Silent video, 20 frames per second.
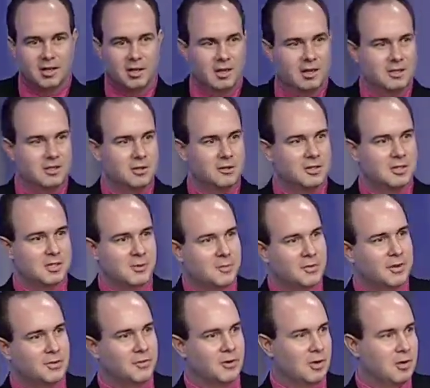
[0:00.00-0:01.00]
And so it's
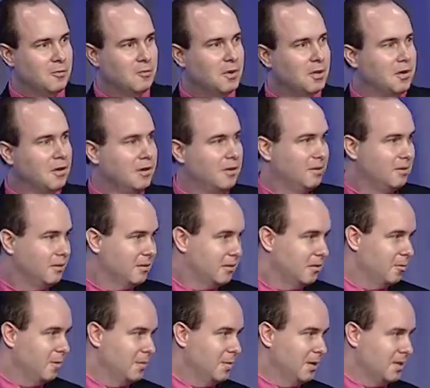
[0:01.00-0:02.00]
something very real
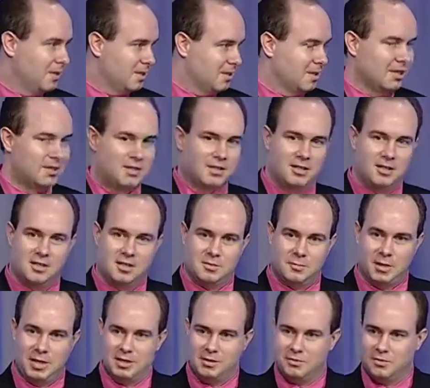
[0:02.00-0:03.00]
that we've been discussing in these
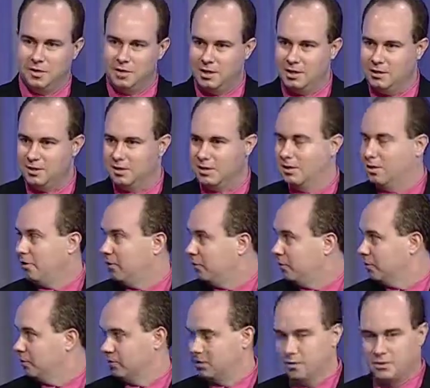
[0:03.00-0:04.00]
past few days, and it
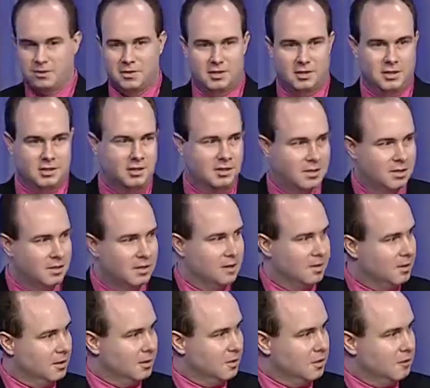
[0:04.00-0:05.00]
also shows that
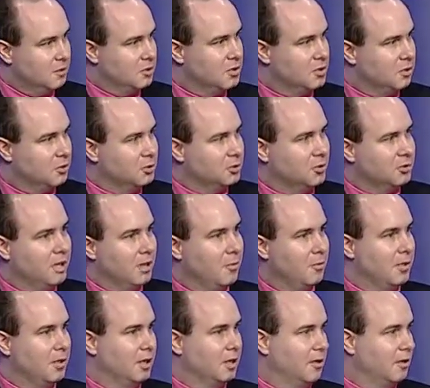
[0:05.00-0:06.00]
with social
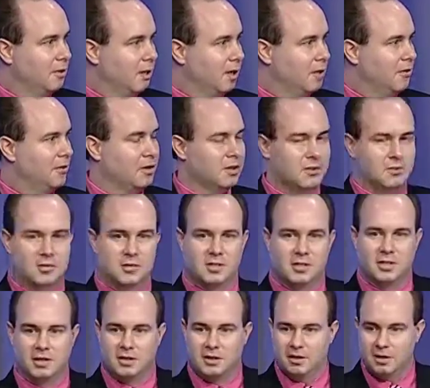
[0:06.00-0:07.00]
networking, a lot of
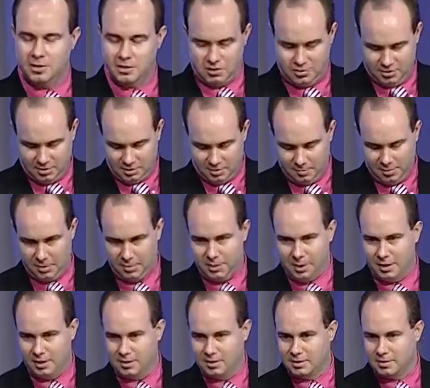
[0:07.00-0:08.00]
interesting issues can be
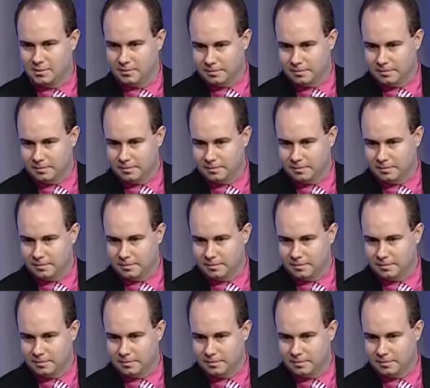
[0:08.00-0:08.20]
raised.